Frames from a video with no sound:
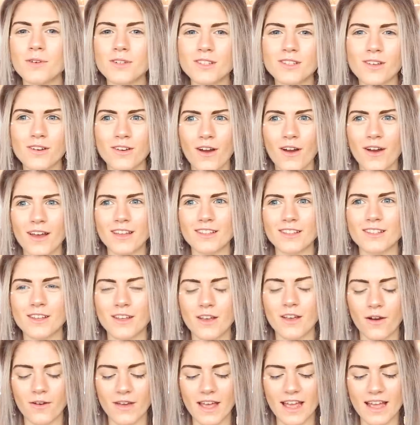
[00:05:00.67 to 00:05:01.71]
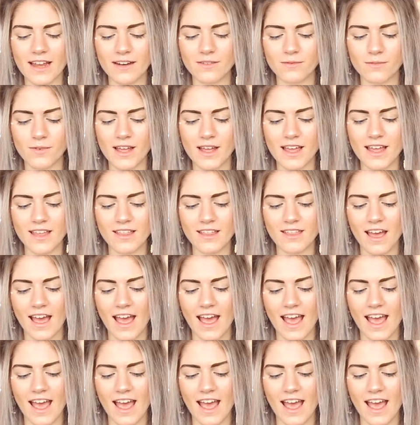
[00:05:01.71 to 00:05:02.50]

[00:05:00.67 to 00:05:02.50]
also going to go in with